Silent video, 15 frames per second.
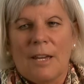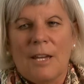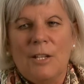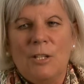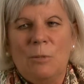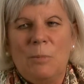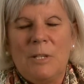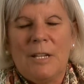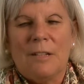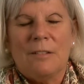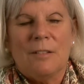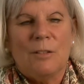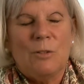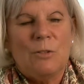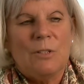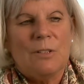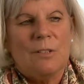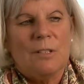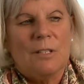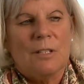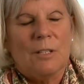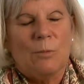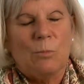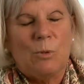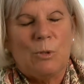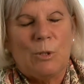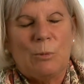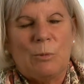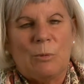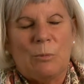ADB has an interesting
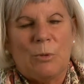employment